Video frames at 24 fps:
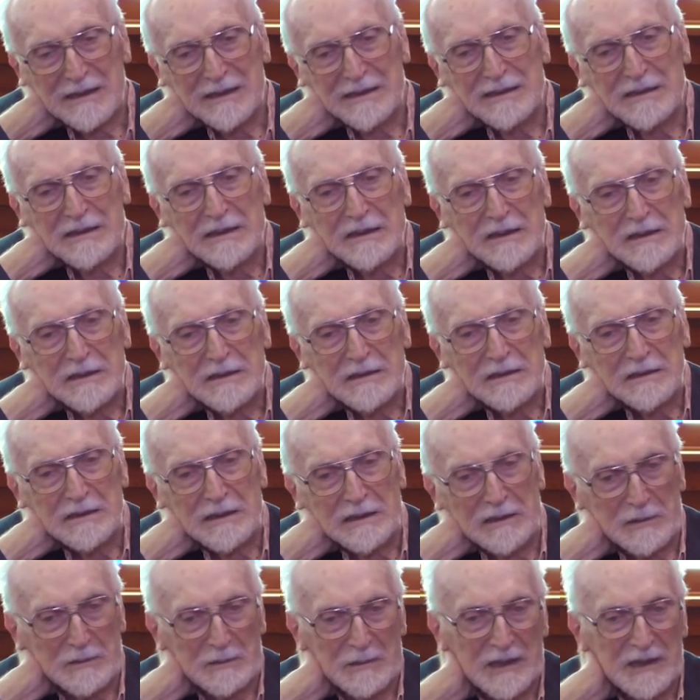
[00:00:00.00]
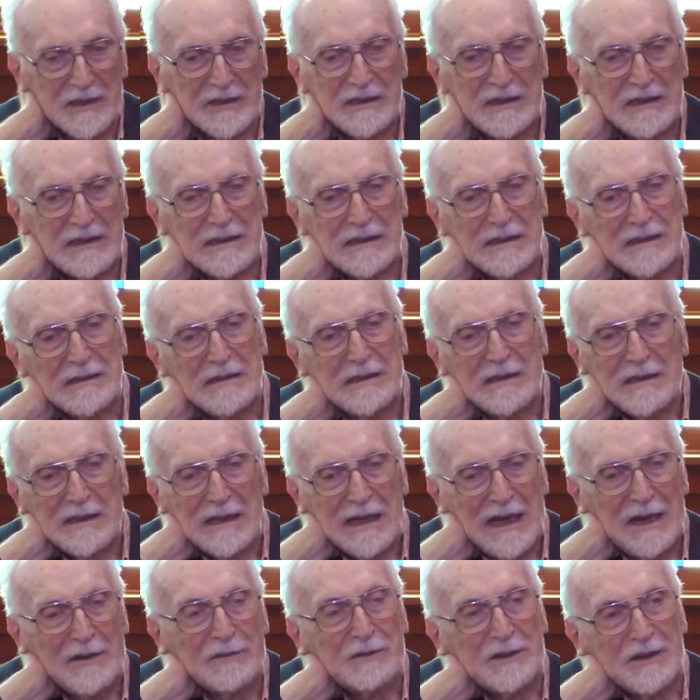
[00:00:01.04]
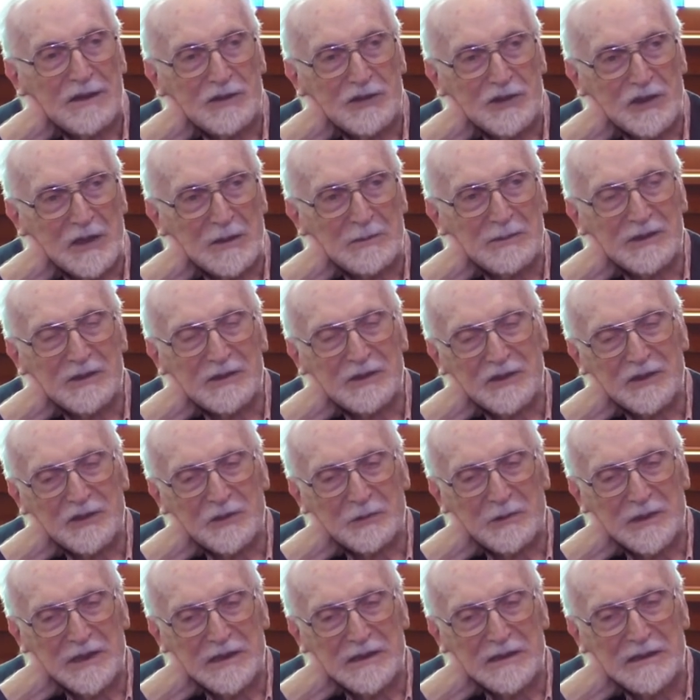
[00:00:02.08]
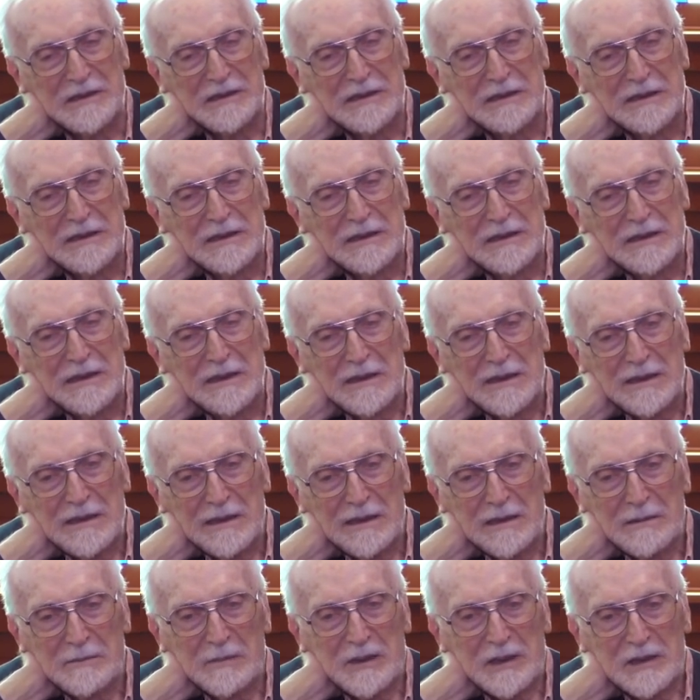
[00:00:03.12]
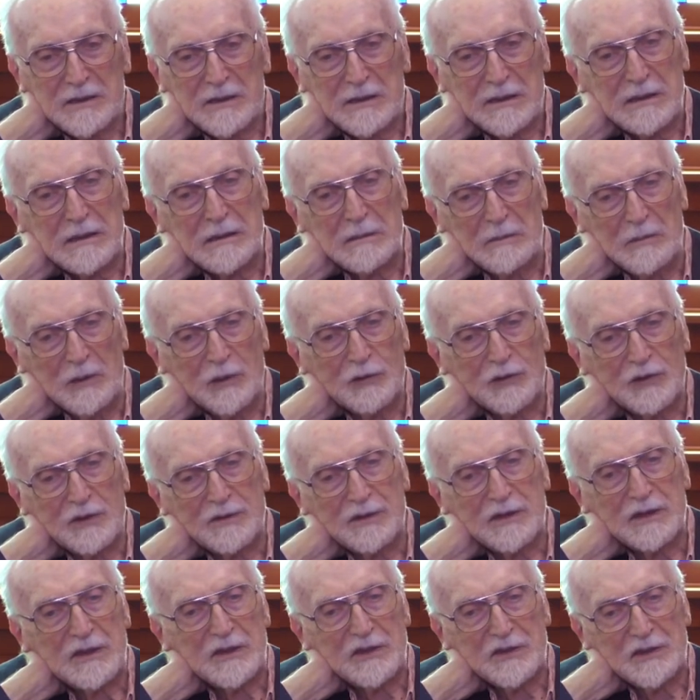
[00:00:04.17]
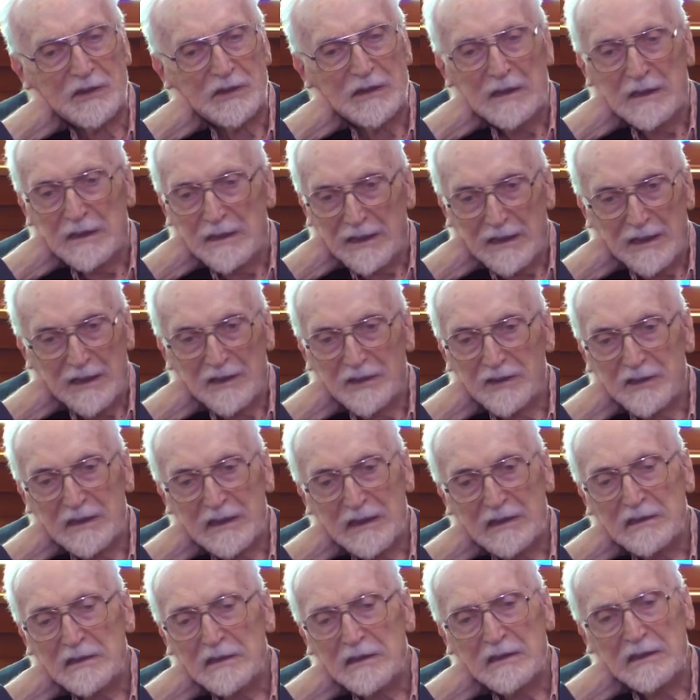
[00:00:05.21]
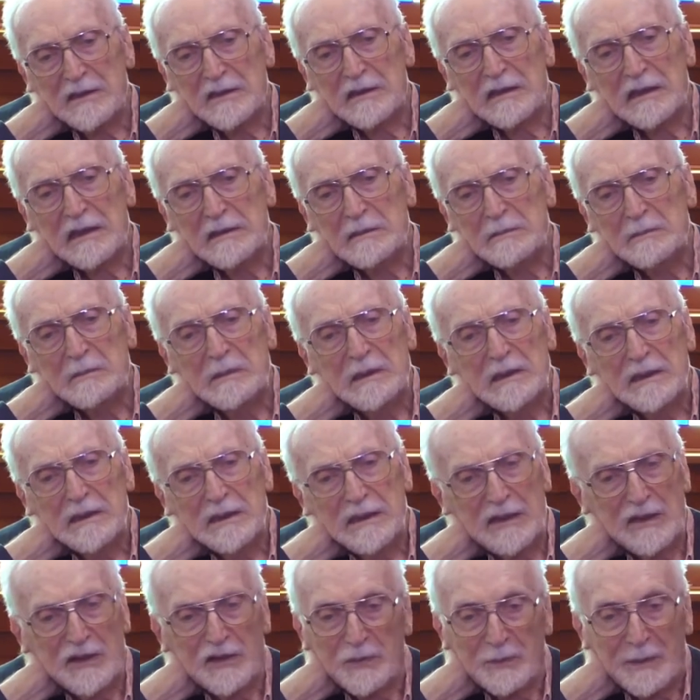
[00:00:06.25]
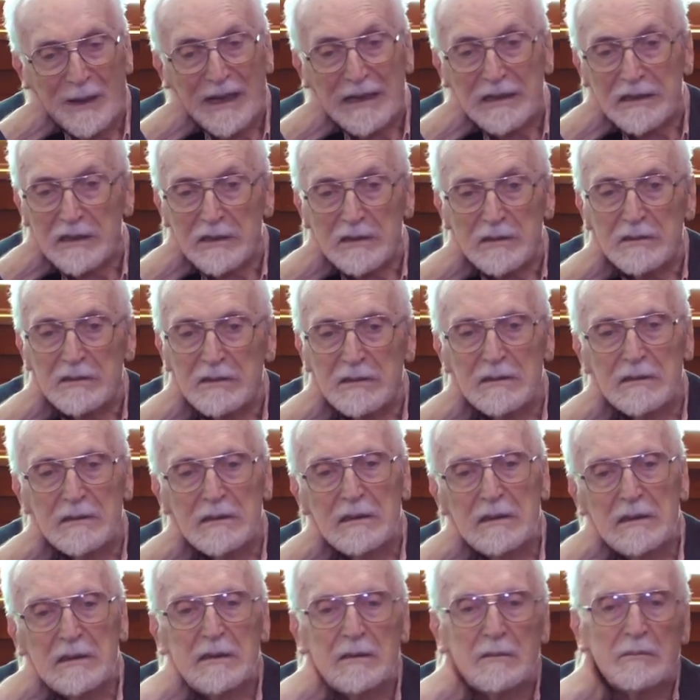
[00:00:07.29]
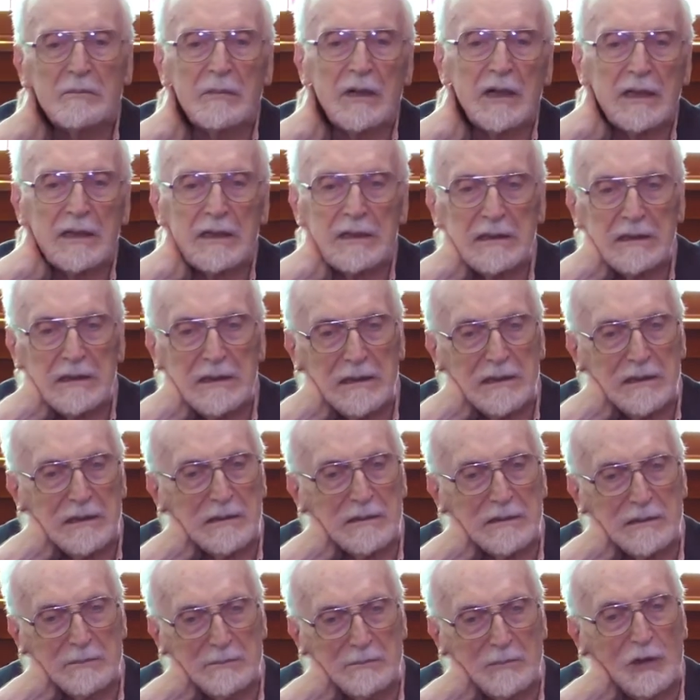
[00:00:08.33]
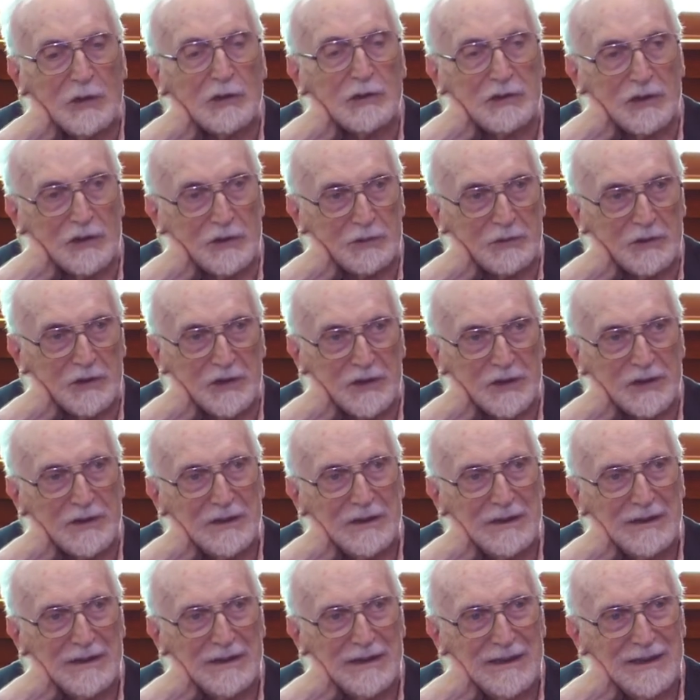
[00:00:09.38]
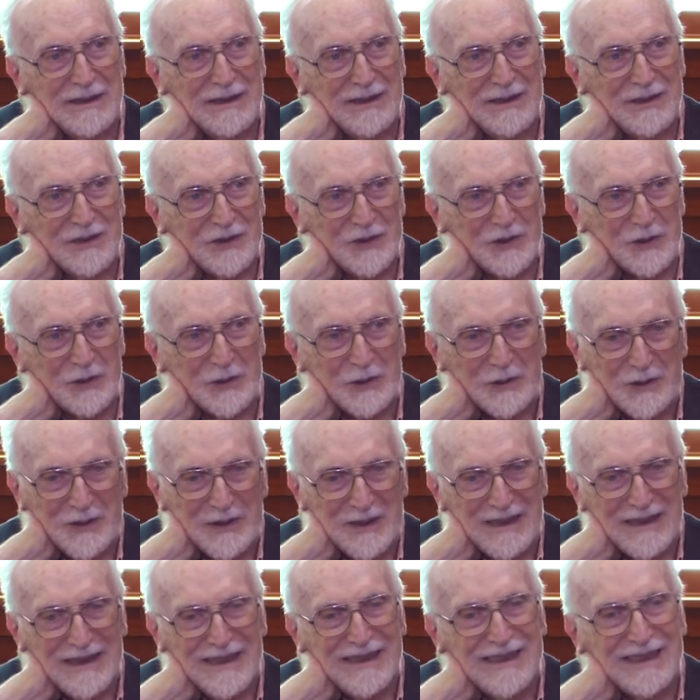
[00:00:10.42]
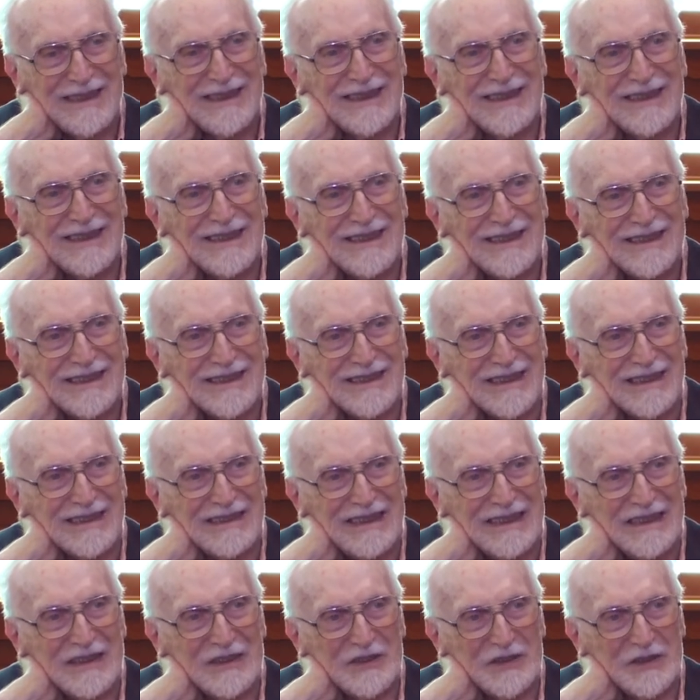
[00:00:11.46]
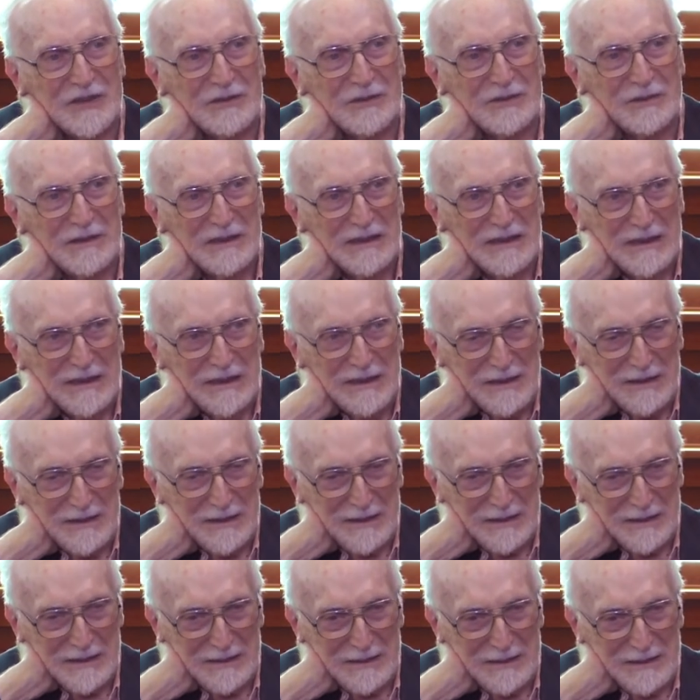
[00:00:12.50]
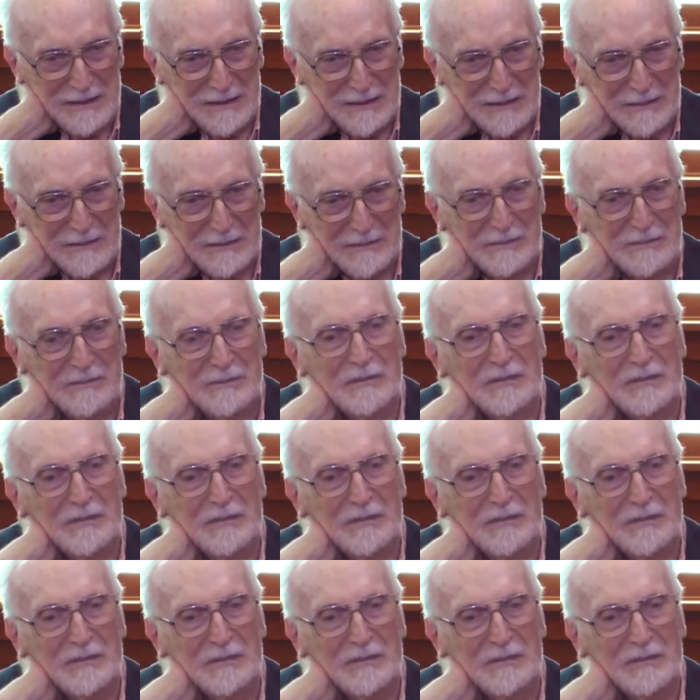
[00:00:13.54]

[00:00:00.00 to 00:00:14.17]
the yeah, well, the uh, affine geometry is one, but uh, most of it is uh, is again, again, inspired by uh, Bochner's work. So, the ideas of uh,